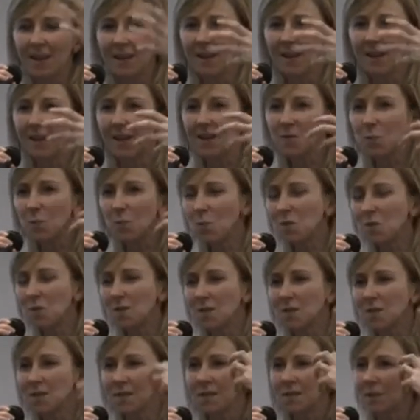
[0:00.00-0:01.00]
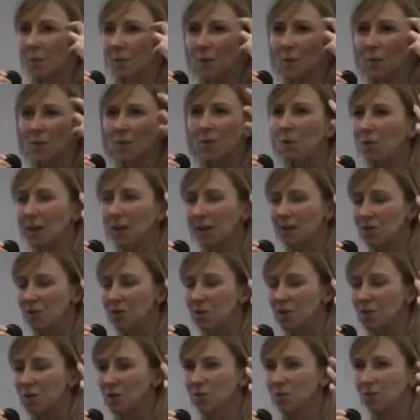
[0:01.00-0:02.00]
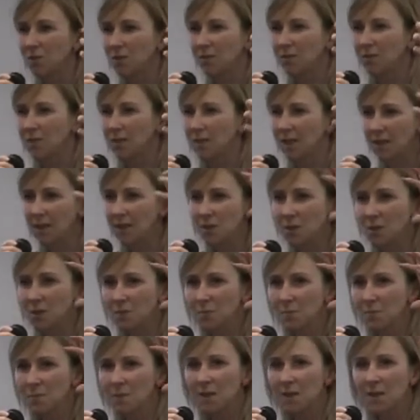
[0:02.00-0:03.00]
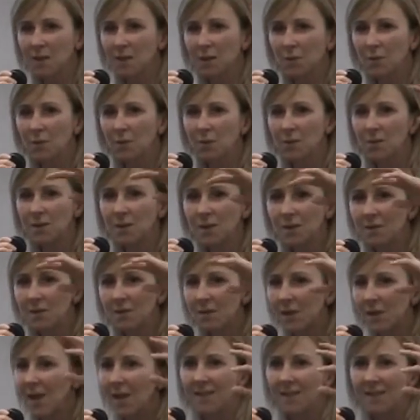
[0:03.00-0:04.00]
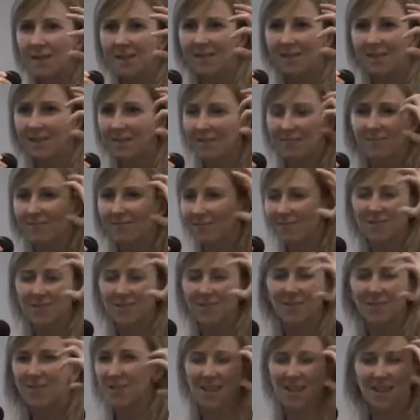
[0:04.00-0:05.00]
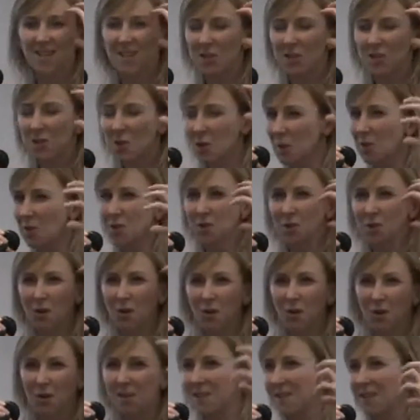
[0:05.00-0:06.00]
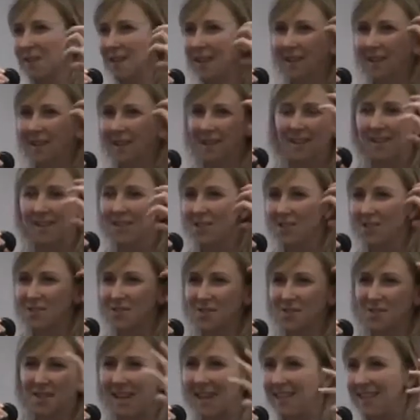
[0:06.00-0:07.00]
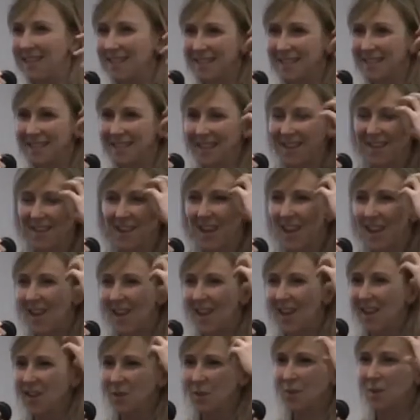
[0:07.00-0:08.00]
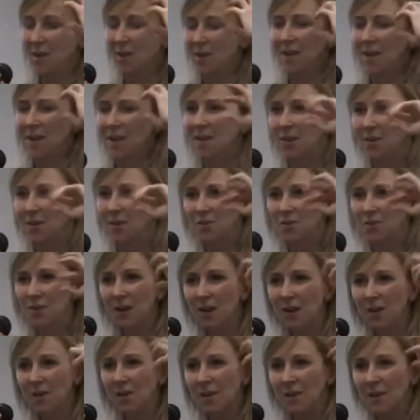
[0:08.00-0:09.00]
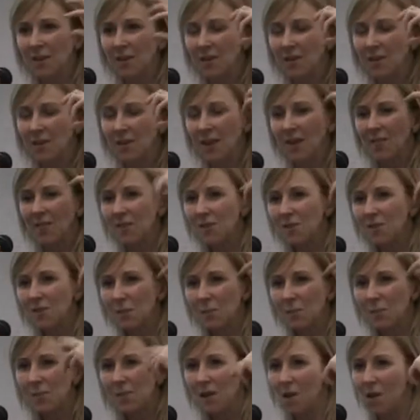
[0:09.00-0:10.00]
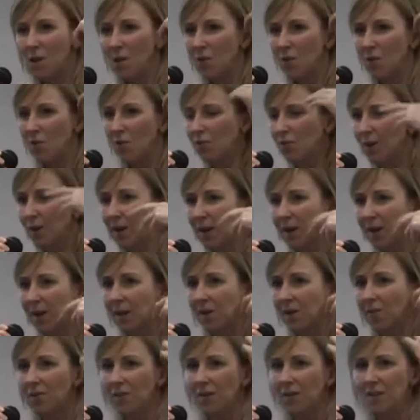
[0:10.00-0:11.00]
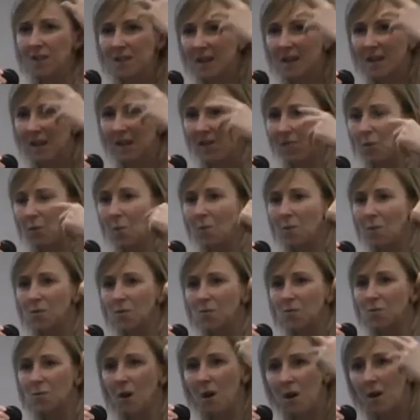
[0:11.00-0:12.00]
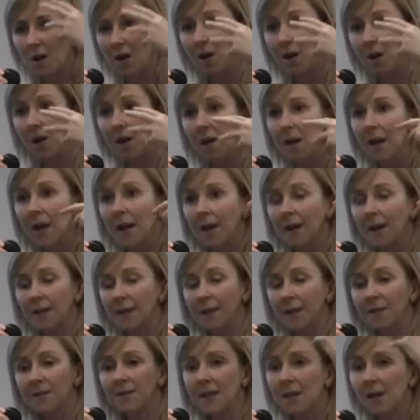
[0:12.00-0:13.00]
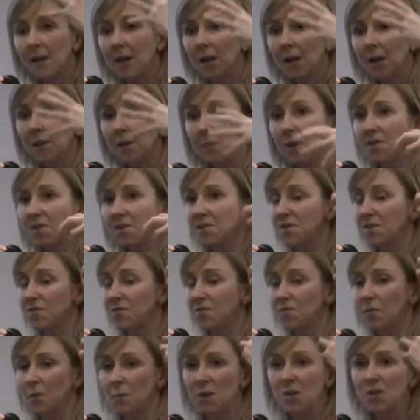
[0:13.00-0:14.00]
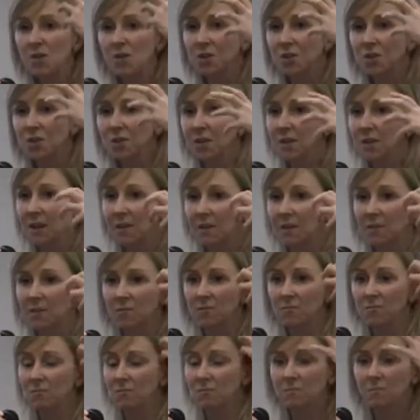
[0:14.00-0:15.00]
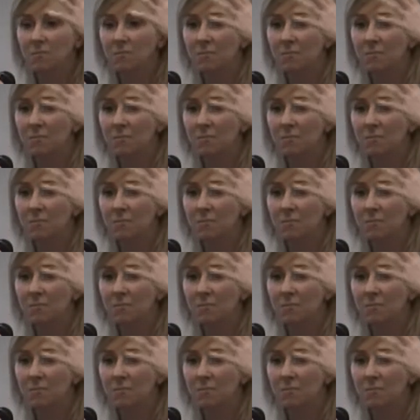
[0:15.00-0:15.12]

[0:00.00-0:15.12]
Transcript: And that, I suppose, we know that intuitively, that intermediate, low intermediate, there's like so much noise in the students' heads that that they're trying to, everything's up in the air, trying out things, getting forms wrong, and it's that hypothesis formation in that